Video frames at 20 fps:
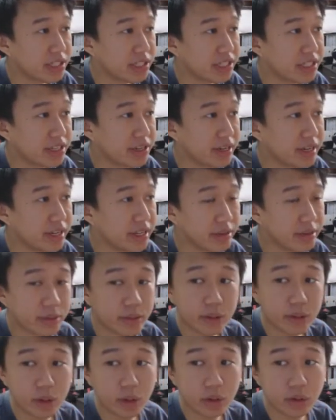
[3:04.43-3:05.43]
here and it
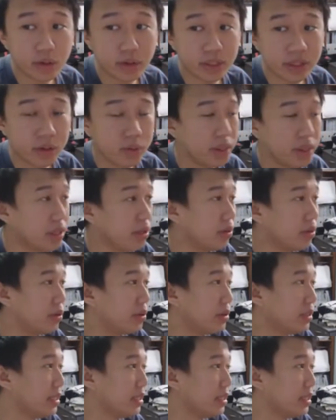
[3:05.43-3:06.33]
will close the window.